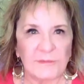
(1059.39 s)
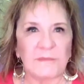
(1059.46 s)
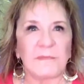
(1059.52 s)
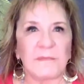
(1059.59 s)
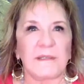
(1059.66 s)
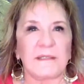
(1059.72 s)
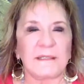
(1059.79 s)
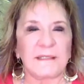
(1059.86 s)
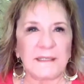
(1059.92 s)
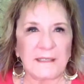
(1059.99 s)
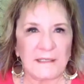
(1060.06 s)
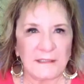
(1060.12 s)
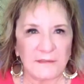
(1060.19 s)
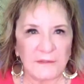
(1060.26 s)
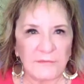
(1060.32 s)
Am I a
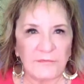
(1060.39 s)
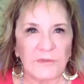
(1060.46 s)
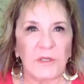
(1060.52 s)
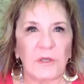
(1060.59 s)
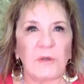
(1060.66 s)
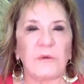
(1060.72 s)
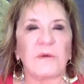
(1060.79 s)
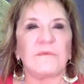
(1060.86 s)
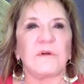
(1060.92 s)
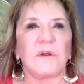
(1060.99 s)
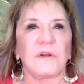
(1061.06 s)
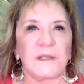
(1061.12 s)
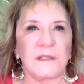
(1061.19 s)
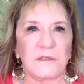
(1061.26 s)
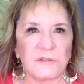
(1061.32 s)
kink in the flow of
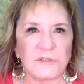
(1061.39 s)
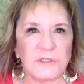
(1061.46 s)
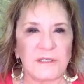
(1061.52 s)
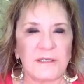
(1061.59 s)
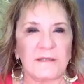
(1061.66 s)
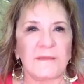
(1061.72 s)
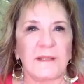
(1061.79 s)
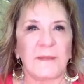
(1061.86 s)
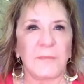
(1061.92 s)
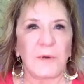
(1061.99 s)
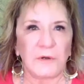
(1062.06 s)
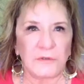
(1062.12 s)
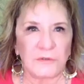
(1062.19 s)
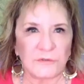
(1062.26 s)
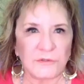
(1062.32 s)
our energy in that
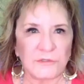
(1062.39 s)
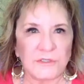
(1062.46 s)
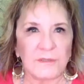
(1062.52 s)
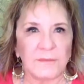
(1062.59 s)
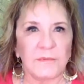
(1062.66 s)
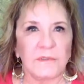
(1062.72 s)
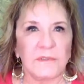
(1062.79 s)
partnership?